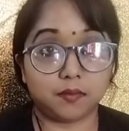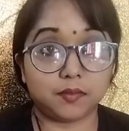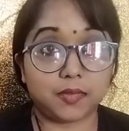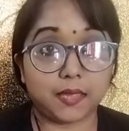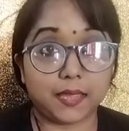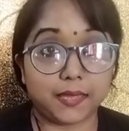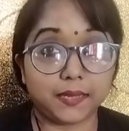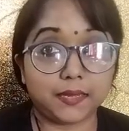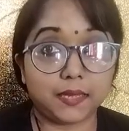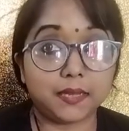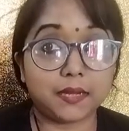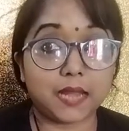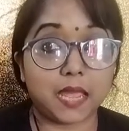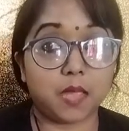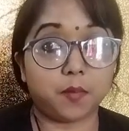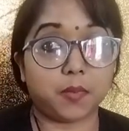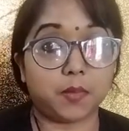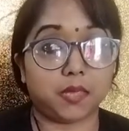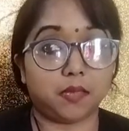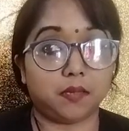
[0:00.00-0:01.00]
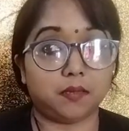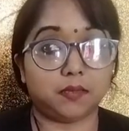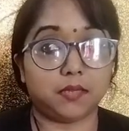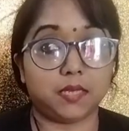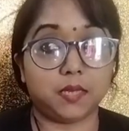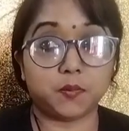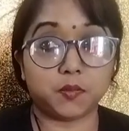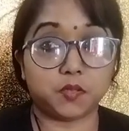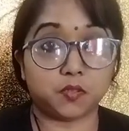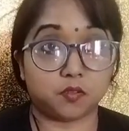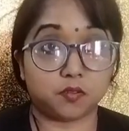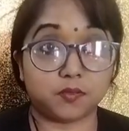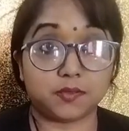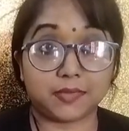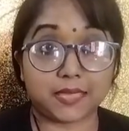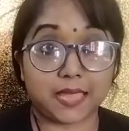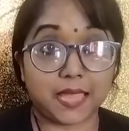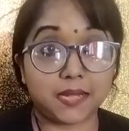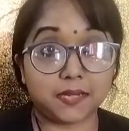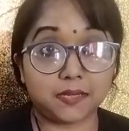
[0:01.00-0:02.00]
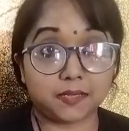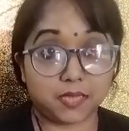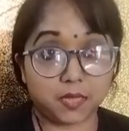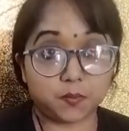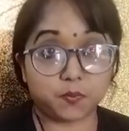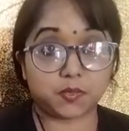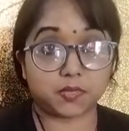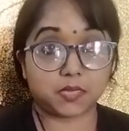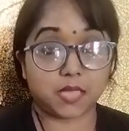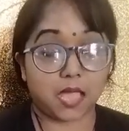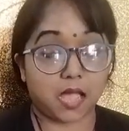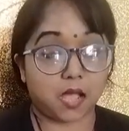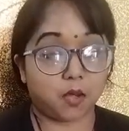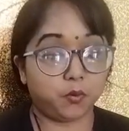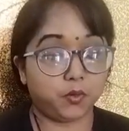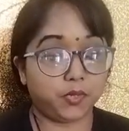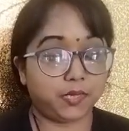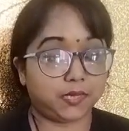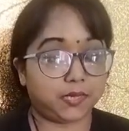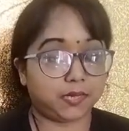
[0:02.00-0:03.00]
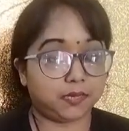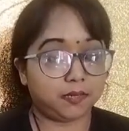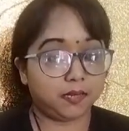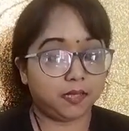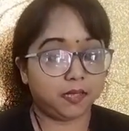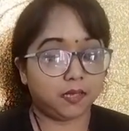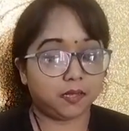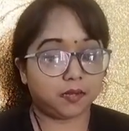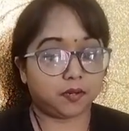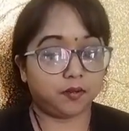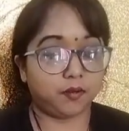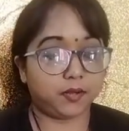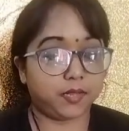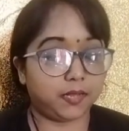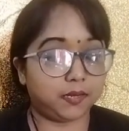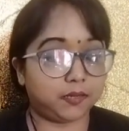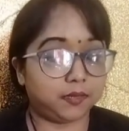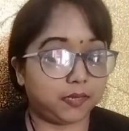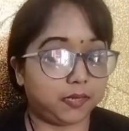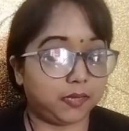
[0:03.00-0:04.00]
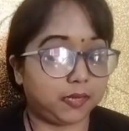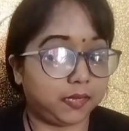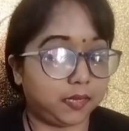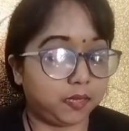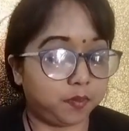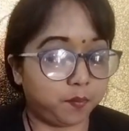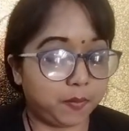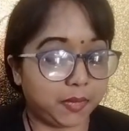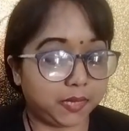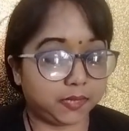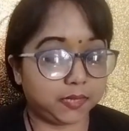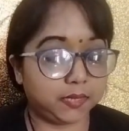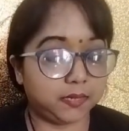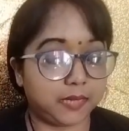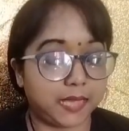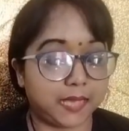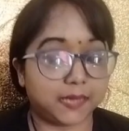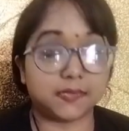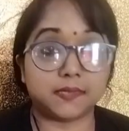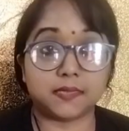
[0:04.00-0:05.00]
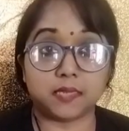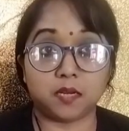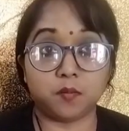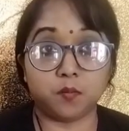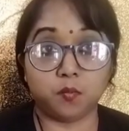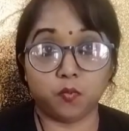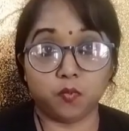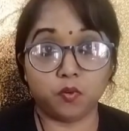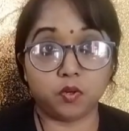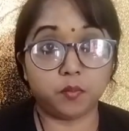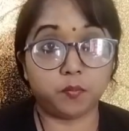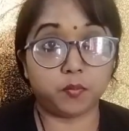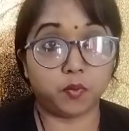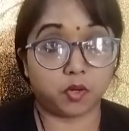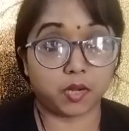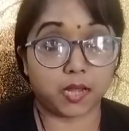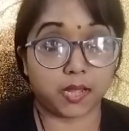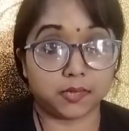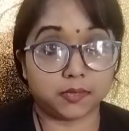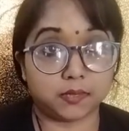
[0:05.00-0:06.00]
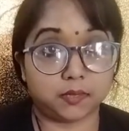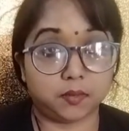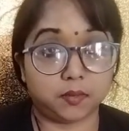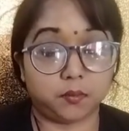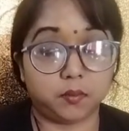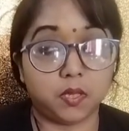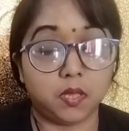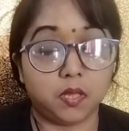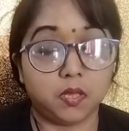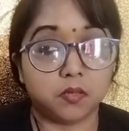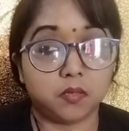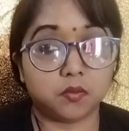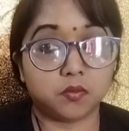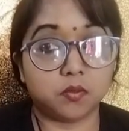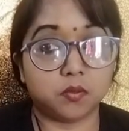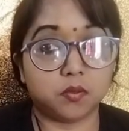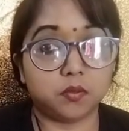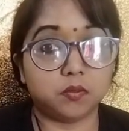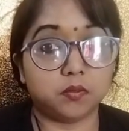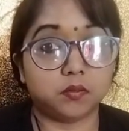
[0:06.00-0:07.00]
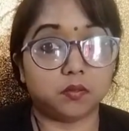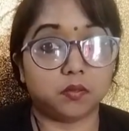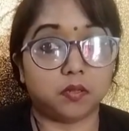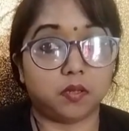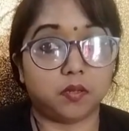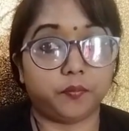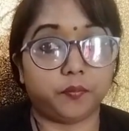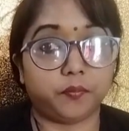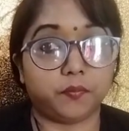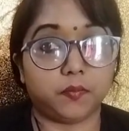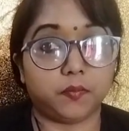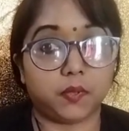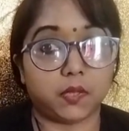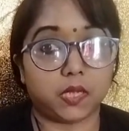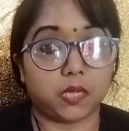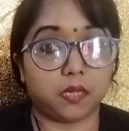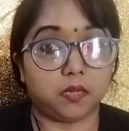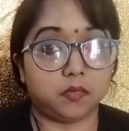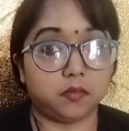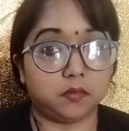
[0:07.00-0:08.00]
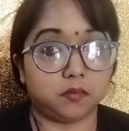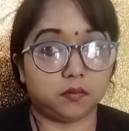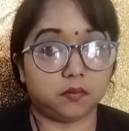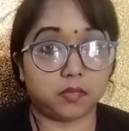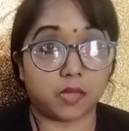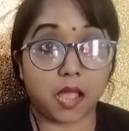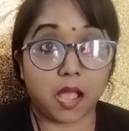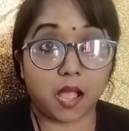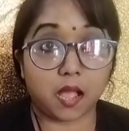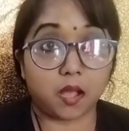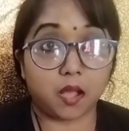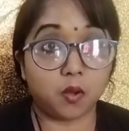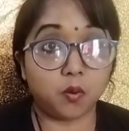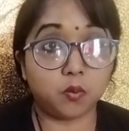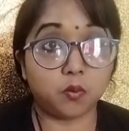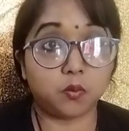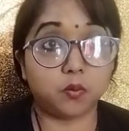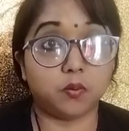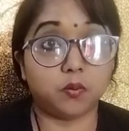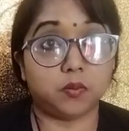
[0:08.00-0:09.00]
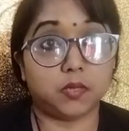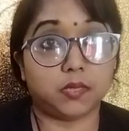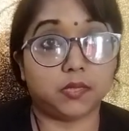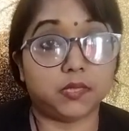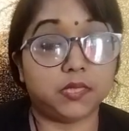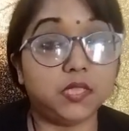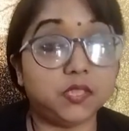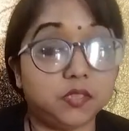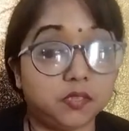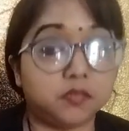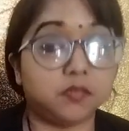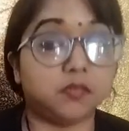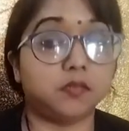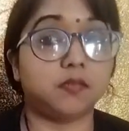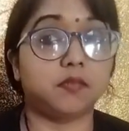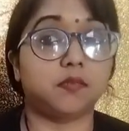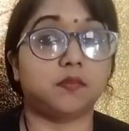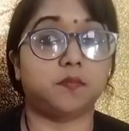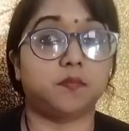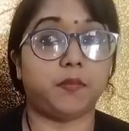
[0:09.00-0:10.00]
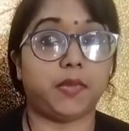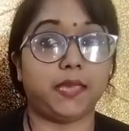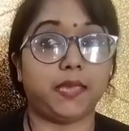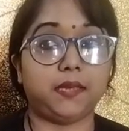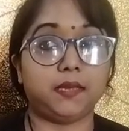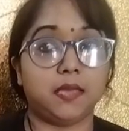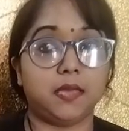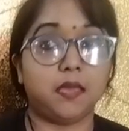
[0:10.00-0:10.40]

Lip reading: again I am gives 10 tips how we can create a making lecture more productive. So how teachers make